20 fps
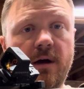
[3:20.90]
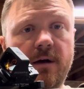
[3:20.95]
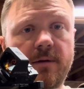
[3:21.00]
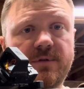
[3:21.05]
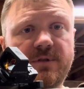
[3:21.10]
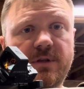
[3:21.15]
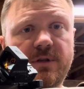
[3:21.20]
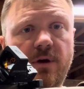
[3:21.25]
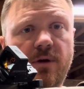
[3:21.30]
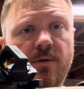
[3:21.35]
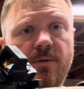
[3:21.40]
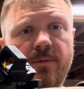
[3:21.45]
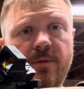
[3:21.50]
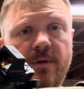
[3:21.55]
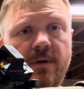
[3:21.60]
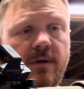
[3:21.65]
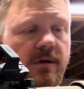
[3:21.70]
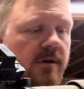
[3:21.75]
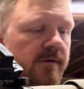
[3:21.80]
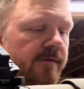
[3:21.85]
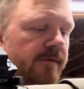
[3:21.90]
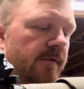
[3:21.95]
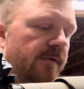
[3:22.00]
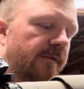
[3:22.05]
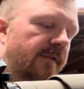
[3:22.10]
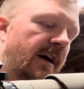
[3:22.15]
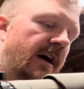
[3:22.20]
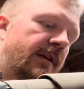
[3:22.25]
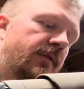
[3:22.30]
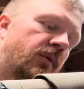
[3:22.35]
So if you
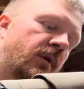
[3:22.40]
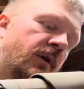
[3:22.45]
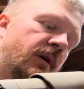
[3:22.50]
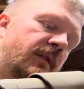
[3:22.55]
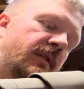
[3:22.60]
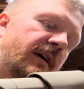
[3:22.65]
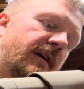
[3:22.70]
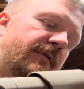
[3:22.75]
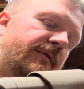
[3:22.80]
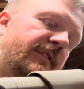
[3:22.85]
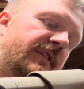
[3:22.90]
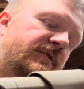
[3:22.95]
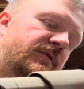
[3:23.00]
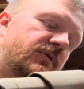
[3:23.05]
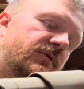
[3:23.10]
find one that fits you